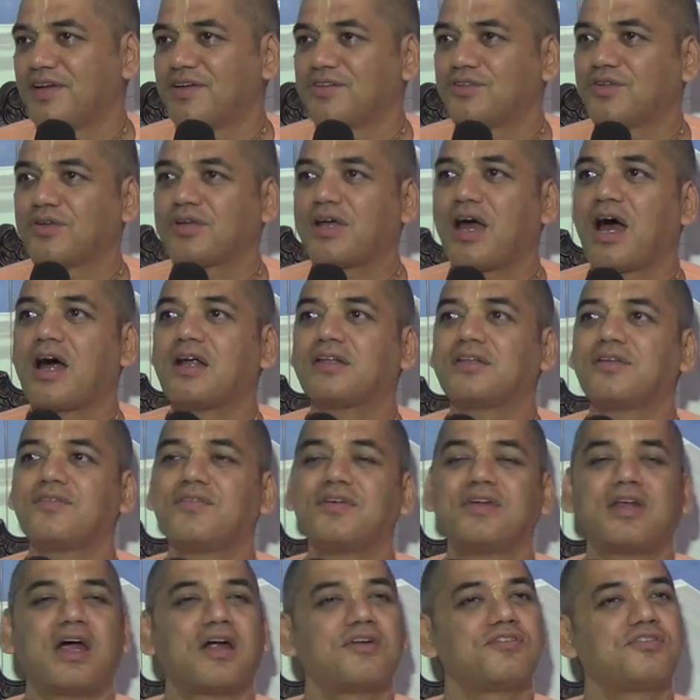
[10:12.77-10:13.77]
So
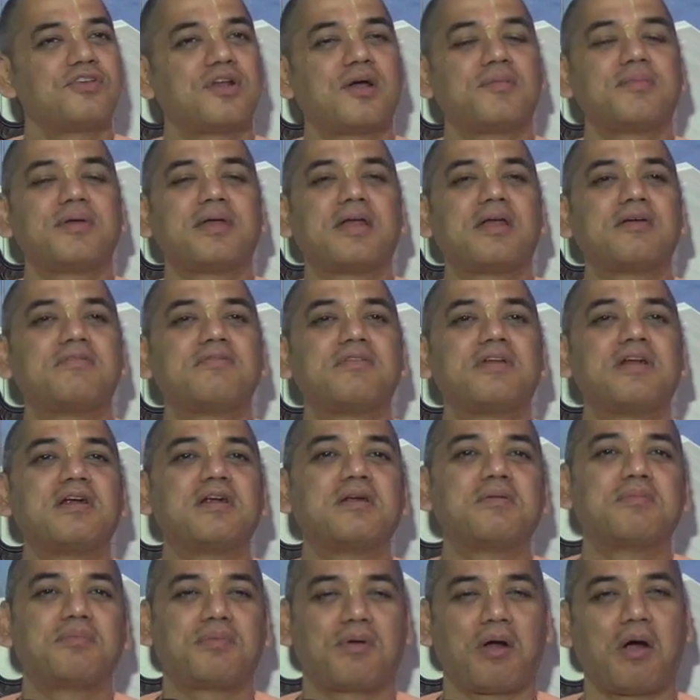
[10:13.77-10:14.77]
Kartavirarjuna became a
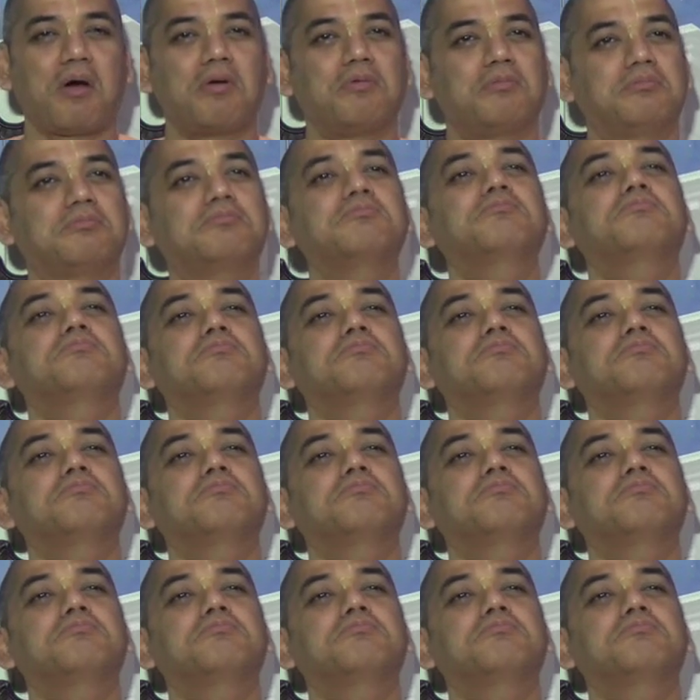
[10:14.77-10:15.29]
little proud.